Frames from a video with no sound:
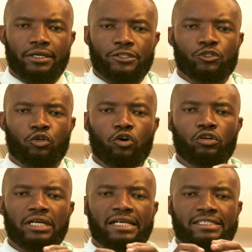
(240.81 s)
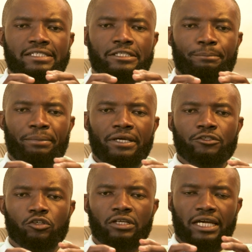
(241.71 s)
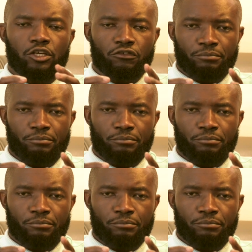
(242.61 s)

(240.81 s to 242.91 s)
It's called a centripetal kind of